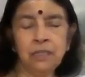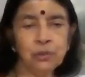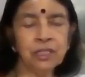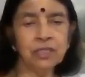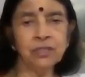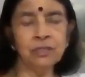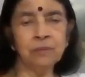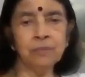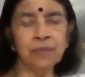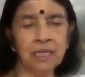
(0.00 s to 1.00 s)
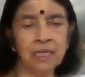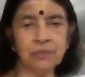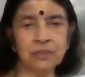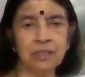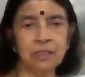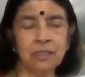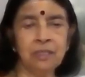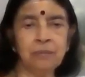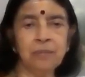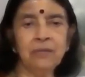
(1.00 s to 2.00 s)
Education, perhaps,
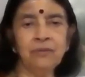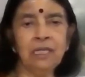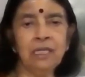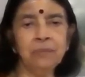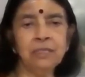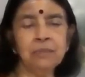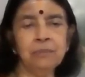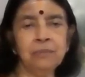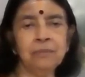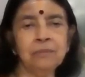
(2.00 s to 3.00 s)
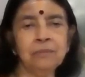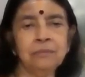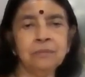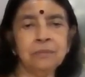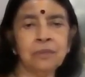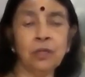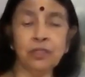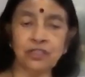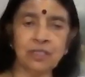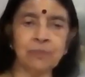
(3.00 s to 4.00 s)
in my very limited
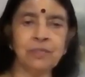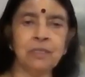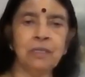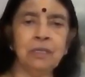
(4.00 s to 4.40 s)
concept,